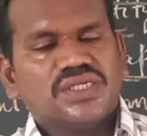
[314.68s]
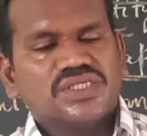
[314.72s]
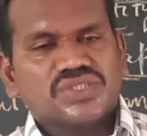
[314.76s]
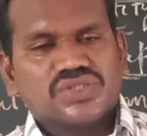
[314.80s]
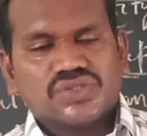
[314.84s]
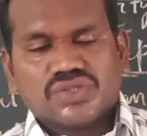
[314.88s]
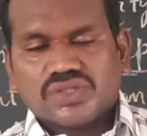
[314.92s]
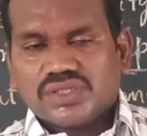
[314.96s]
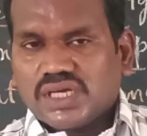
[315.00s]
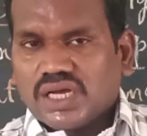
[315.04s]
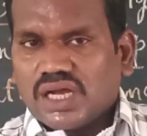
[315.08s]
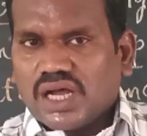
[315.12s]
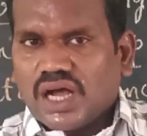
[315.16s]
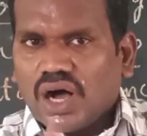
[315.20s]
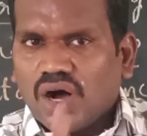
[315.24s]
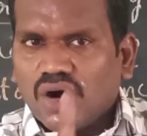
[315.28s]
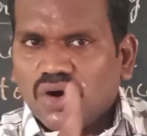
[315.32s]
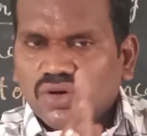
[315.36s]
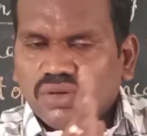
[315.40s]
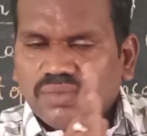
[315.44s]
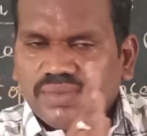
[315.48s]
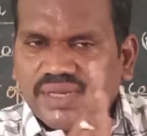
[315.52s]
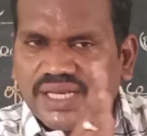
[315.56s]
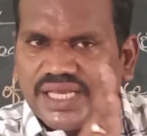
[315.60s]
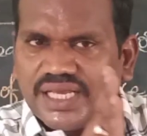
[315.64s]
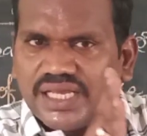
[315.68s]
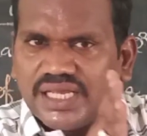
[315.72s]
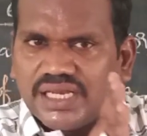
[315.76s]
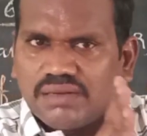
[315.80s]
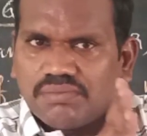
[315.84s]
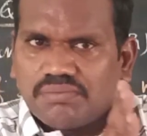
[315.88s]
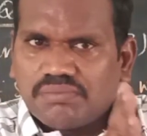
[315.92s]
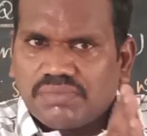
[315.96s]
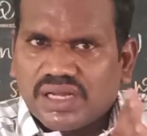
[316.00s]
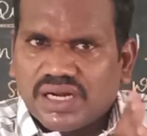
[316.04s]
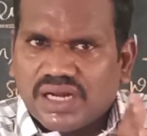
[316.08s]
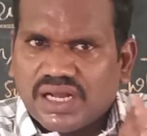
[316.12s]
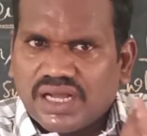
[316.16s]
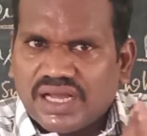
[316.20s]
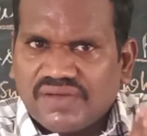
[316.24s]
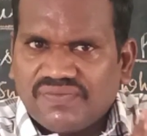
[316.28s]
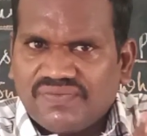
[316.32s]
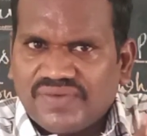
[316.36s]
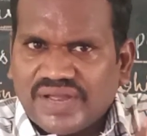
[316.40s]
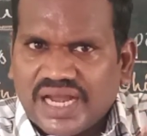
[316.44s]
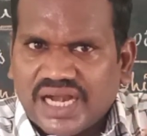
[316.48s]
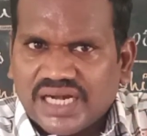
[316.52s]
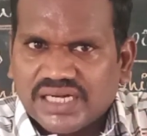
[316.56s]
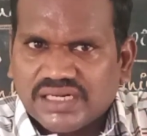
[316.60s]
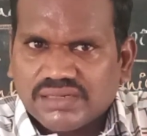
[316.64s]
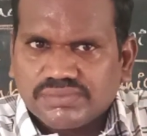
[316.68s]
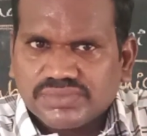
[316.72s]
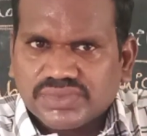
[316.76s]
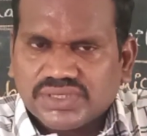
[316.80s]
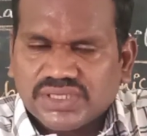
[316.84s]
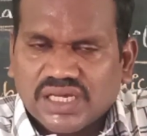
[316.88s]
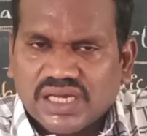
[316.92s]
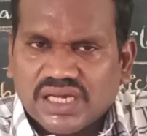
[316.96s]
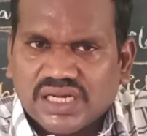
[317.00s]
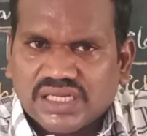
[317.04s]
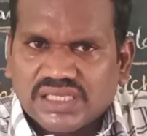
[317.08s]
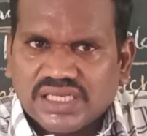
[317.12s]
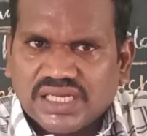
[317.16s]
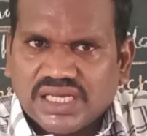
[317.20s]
So, the how many number of atoms are